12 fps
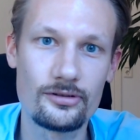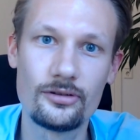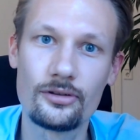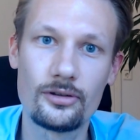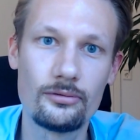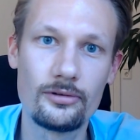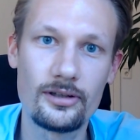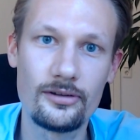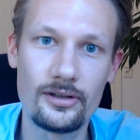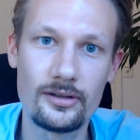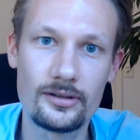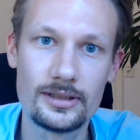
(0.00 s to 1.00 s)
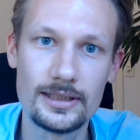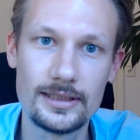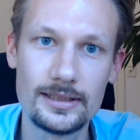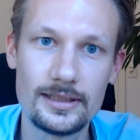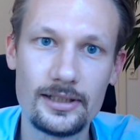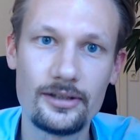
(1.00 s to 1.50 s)
not only
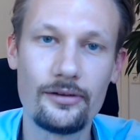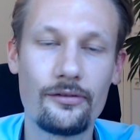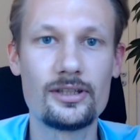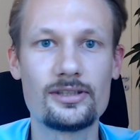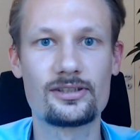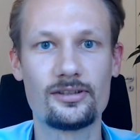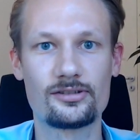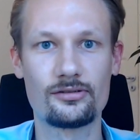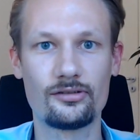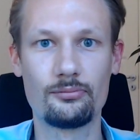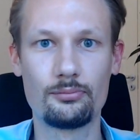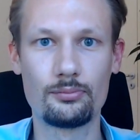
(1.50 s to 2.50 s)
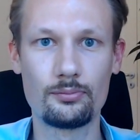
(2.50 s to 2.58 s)
the things that sort of